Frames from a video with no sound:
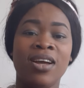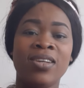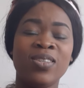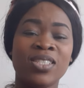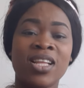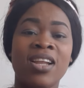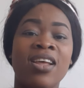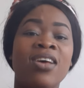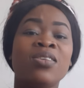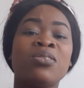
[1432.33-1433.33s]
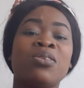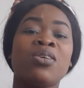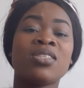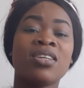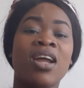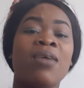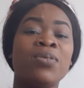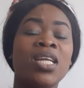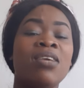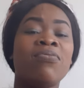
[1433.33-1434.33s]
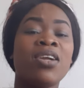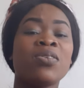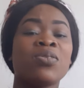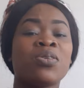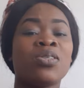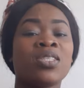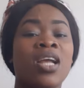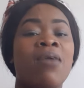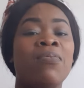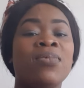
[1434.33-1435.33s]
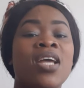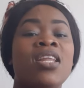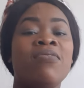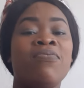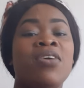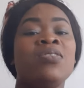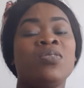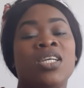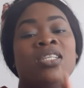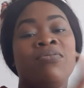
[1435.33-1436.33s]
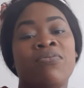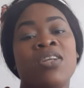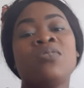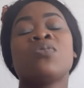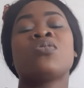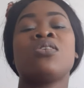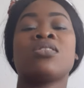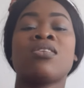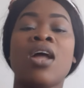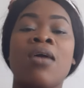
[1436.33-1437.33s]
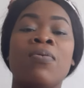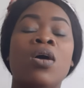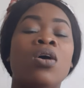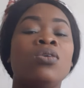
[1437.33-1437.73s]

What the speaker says: I don't understand. Subscribe. Tell a friend to subscribe. Tell a friend to tell a friend to subscribe.